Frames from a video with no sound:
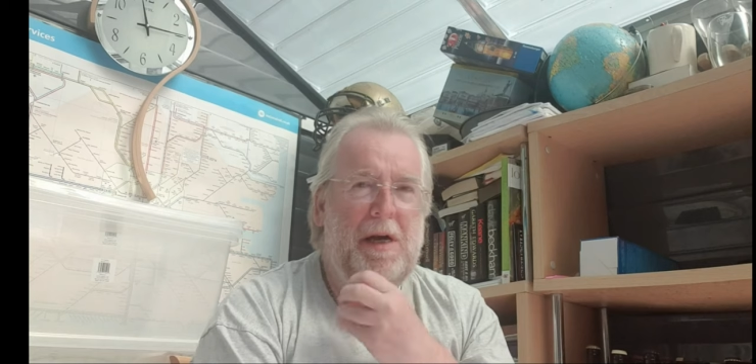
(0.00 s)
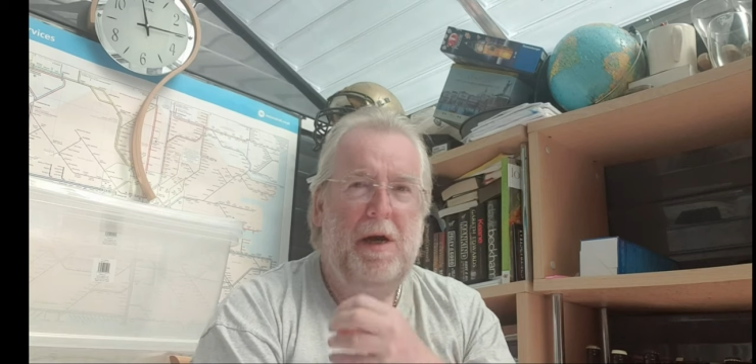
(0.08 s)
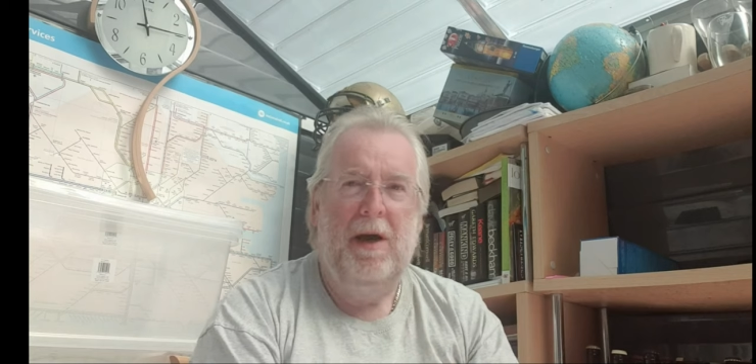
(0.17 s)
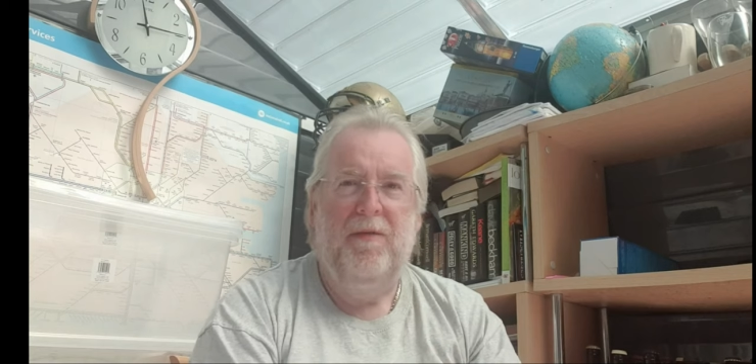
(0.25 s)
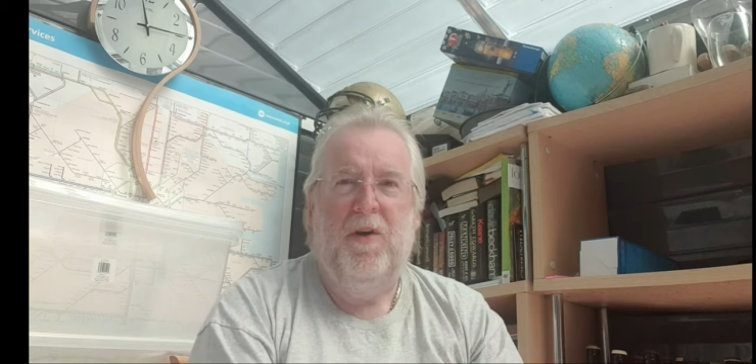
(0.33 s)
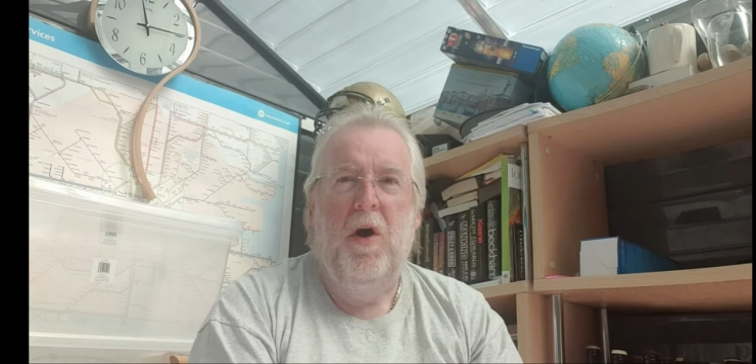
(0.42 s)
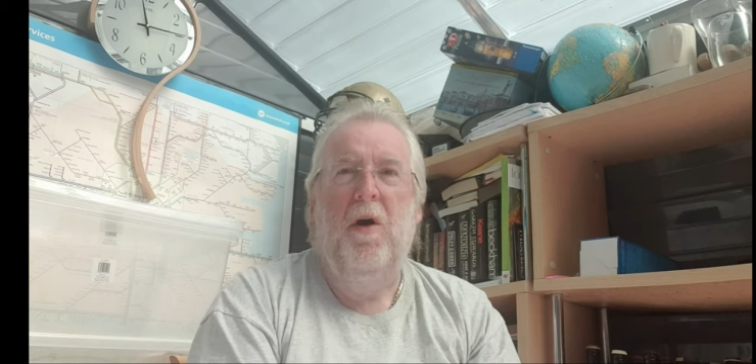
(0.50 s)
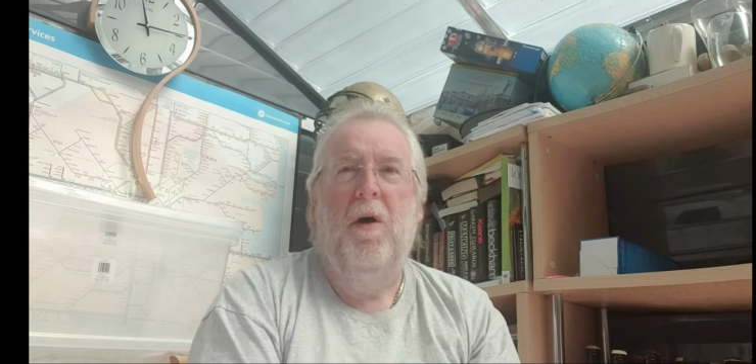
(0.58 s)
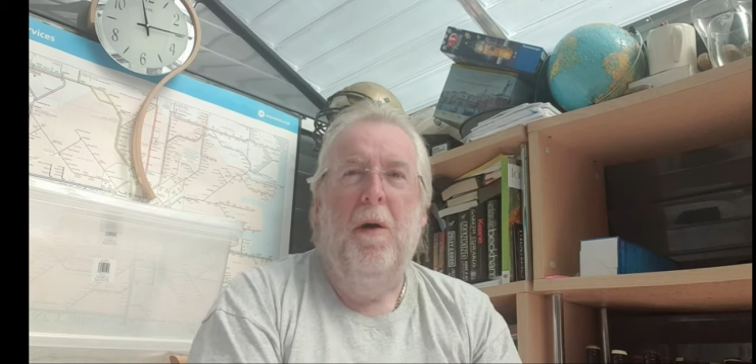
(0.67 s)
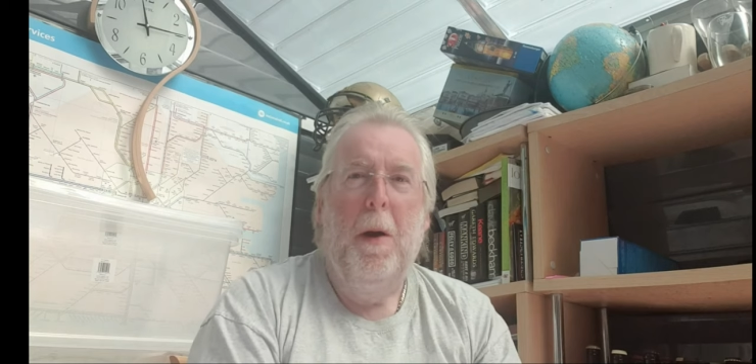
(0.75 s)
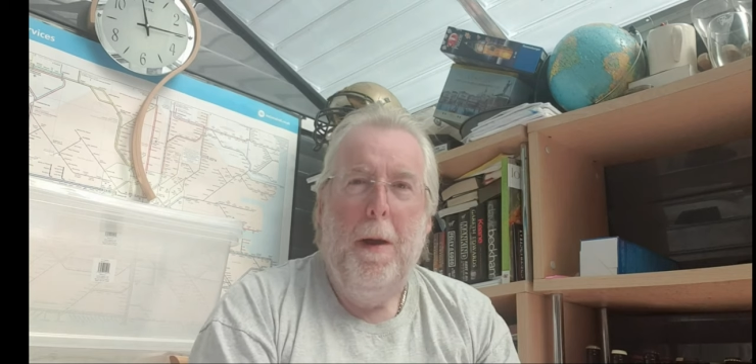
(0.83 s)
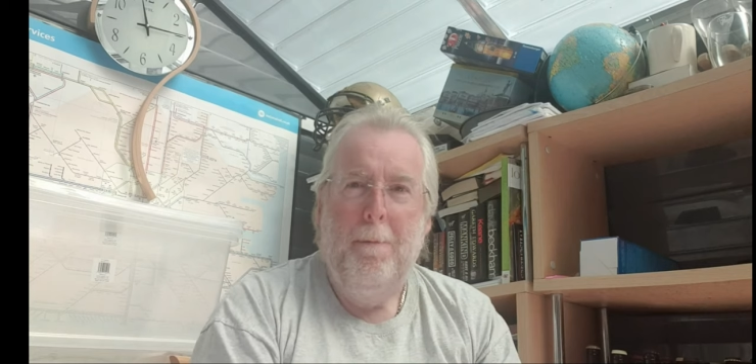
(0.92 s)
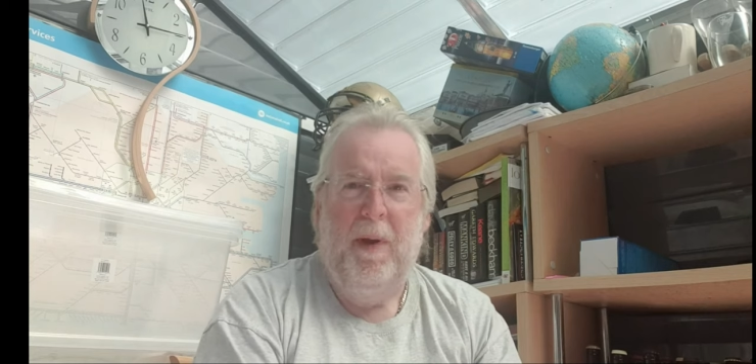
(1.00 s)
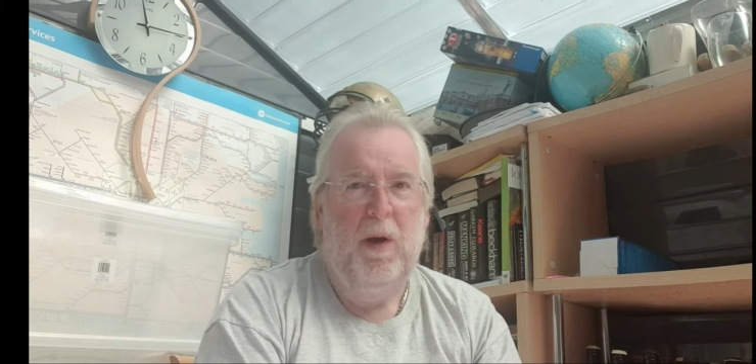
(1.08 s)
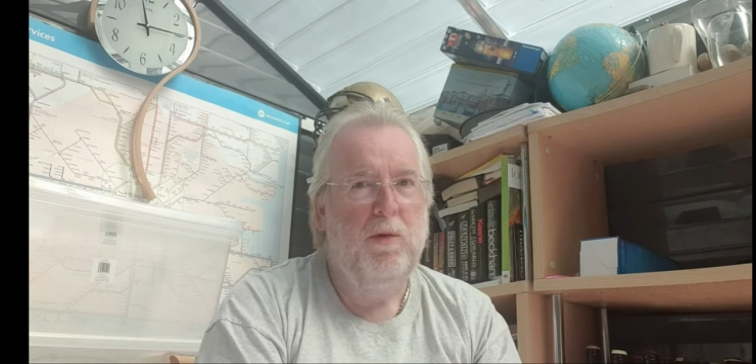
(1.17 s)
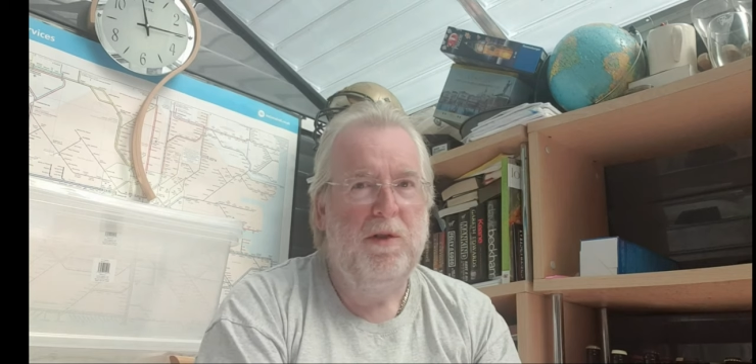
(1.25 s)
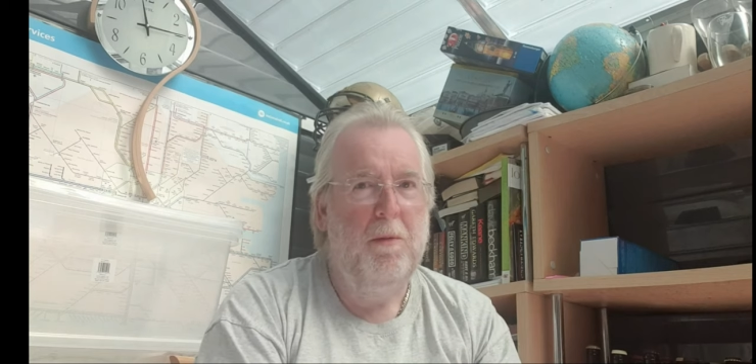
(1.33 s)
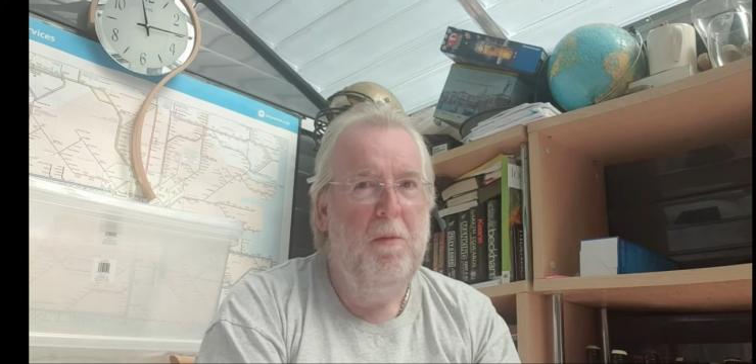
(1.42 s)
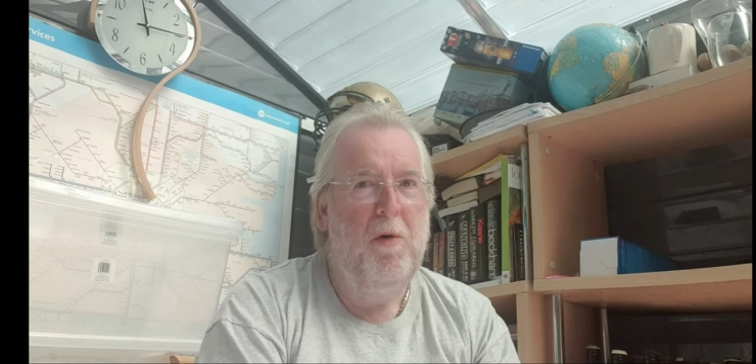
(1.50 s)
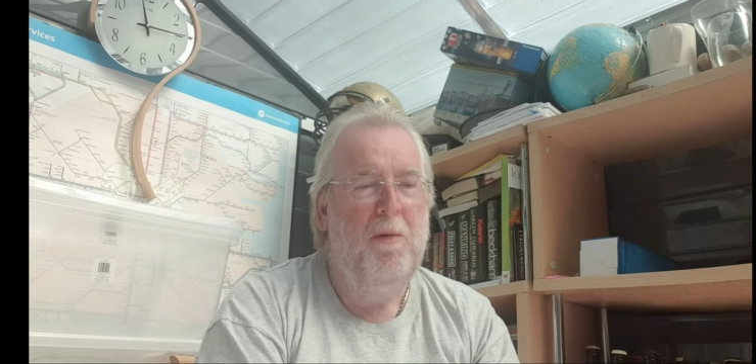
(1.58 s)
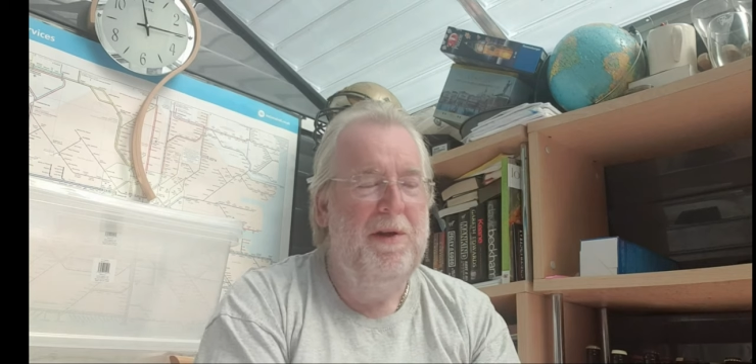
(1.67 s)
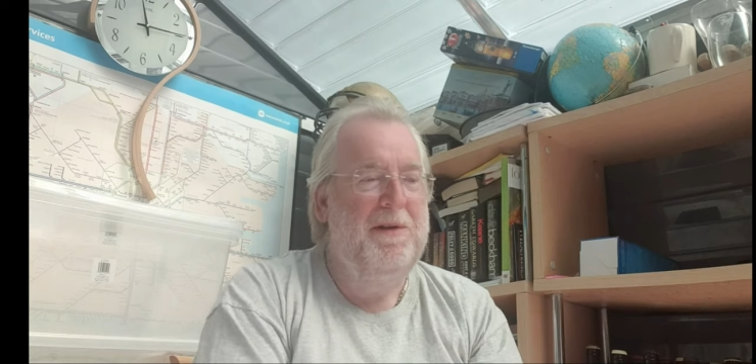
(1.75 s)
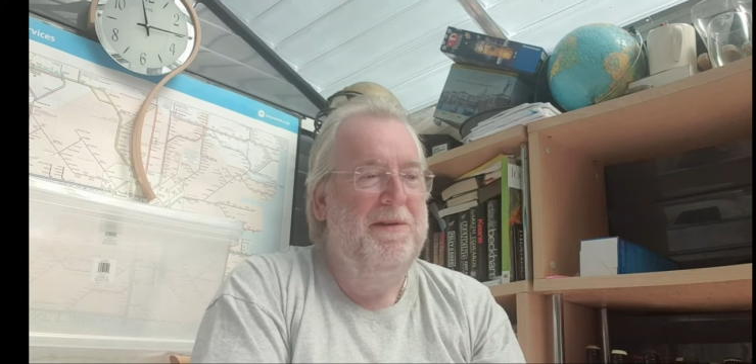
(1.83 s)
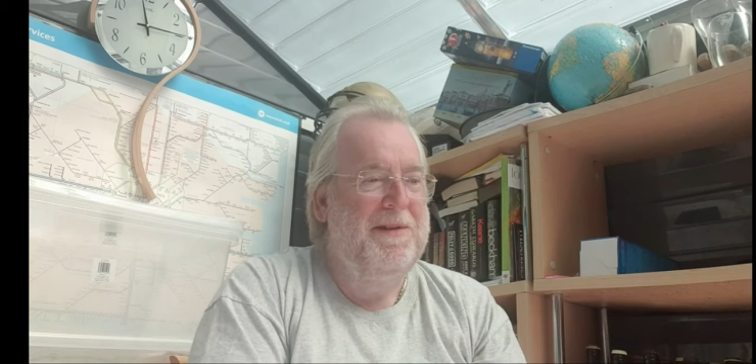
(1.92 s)
I've got Pilsner
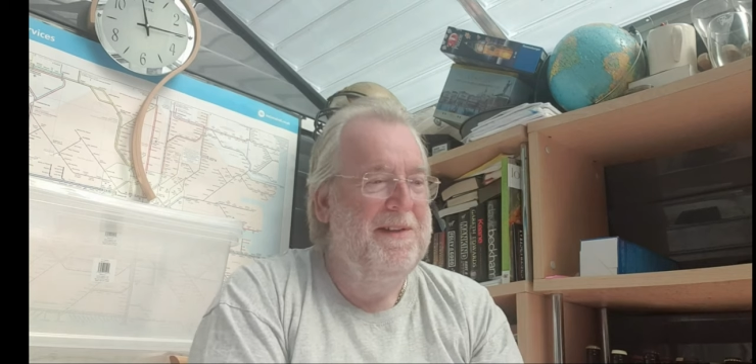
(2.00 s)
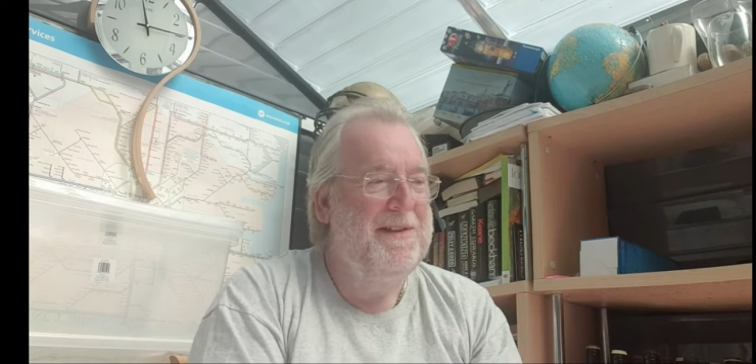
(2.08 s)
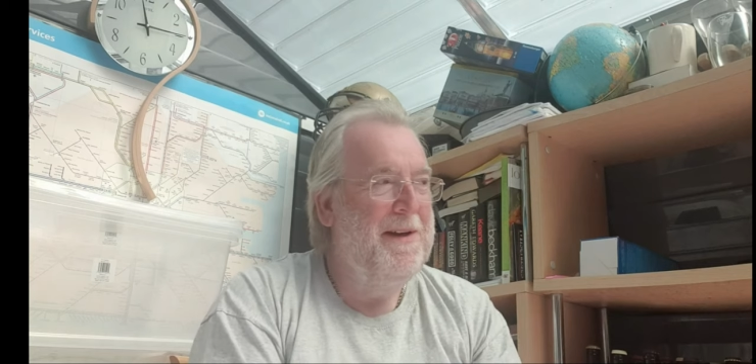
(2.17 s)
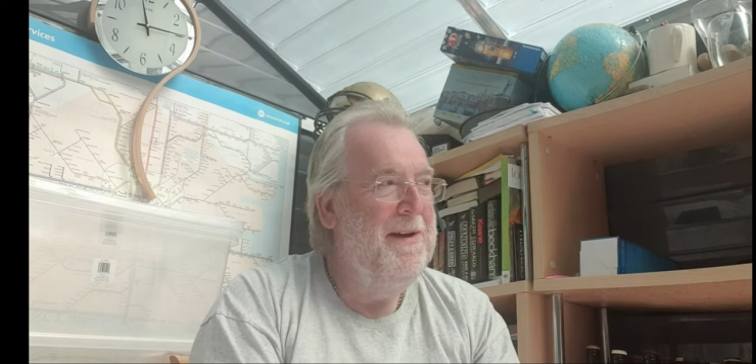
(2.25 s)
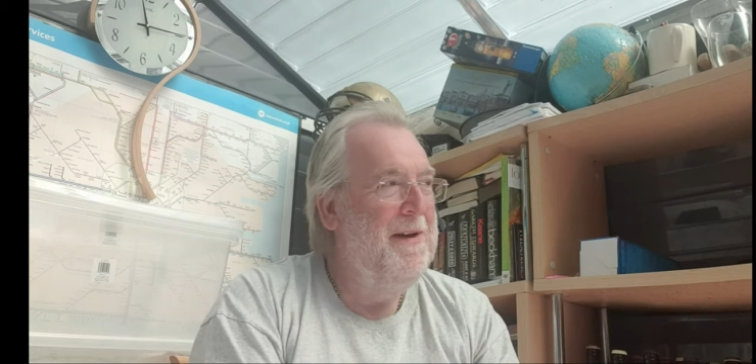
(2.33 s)
Malts,